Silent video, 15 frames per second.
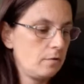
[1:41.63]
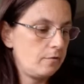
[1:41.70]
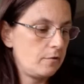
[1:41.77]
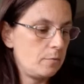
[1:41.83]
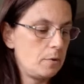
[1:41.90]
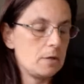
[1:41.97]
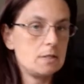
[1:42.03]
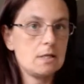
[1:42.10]
for
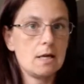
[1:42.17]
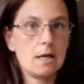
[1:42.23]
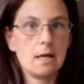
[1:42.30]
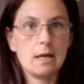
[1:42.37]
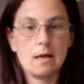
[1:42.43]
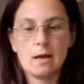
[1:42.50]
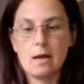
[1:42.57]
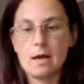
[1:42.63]

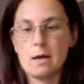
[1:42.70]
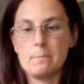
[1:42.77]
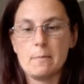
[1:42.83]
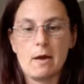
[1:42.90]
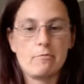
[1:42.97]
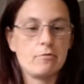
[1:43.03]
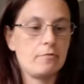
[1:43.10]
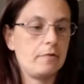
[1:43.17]
putting
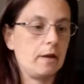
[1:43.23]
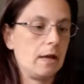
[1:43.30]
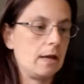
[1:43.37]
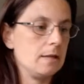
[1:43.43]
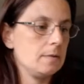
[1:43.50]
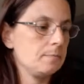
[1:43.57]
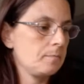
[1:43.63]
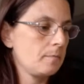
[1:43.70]
everything
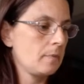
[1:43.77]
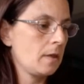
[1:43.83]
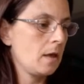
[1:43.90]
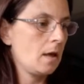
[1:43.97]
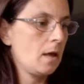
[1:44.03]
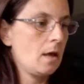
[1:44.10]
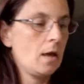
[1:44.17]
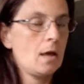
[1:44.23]
in,
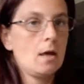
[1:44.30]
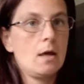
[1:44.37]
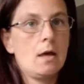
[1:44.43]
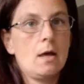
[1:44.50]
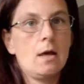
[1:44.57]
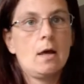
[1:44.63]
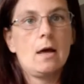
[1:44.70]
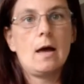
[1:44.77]

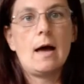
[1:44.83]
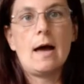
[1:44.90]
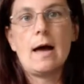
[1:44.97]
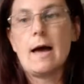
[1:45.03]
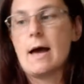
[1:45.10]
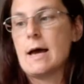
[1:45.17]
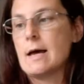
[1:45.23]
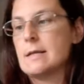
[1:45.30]

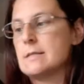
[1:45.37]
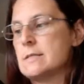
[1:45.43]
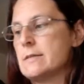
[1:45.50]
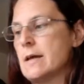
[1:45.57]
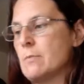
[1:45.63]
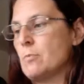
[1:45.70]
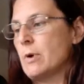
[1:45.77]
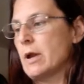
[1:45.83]
and
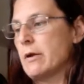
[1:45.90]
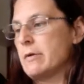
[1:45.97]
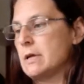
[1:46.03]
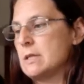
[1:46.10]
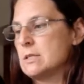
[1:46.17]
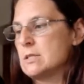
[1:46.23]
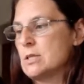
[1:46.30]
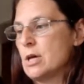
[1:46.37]
then we're
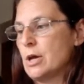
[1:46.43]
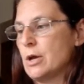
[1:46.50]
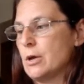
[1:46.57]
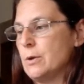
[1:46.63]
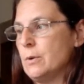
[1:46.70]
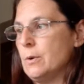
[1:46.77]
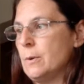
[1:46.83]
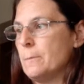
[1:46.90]
going
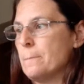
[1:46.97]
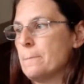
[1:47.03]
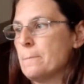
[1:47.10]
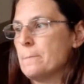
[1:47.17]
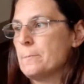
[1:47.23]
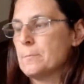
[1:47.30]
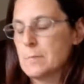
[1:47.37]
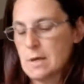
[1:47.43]
to
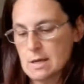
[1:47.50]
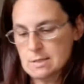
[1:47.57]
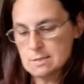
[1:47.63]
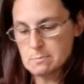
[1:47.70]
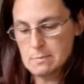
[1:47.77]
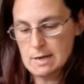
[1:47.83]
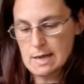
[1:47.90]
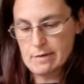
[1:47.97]
get
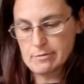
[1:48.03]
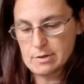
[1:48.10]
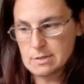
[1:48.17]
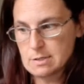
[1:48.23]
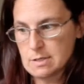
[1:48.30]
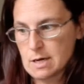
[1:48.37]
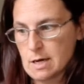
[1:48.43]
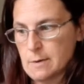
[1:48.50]
some
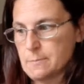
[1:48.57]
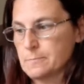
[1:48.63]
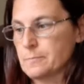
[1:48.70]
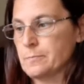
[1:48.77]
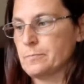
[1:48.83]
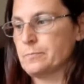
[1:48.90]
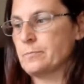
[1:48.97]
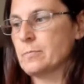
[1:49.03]
lavender.
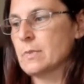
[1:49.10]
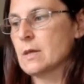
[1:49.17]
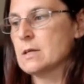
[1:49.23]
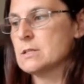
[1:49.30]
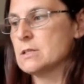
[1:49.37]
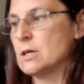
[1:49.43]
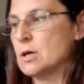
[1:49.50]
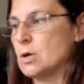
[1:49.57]

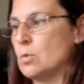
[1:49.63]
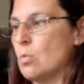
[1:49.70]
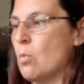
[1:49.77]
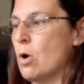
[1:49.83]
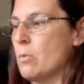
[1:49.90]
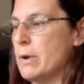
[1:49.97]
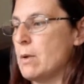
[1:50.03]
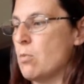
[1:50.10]
So
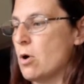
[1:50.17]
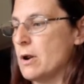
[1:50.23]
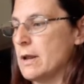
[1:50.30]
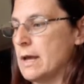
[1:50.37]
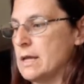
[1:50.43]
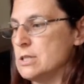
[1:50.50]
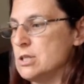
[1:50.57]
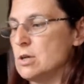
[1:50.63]
what we
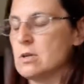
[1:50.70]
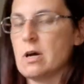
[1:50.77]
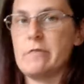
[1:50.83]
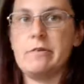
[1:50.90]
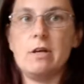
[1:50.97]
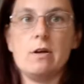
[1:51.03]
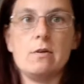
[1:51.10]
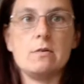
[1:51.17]
want is you can
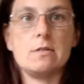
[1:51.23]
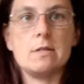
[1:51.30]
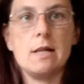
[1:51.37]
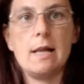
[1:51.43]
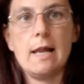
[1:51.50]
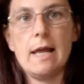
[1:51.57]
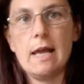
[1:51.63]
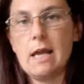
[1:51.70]
either use the
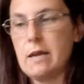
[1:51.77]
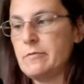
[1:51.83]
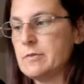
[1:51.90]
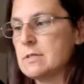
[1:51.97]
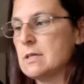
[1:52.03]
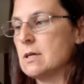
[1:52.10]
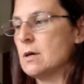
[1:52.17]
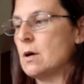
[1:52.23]

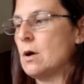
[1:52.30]
leaves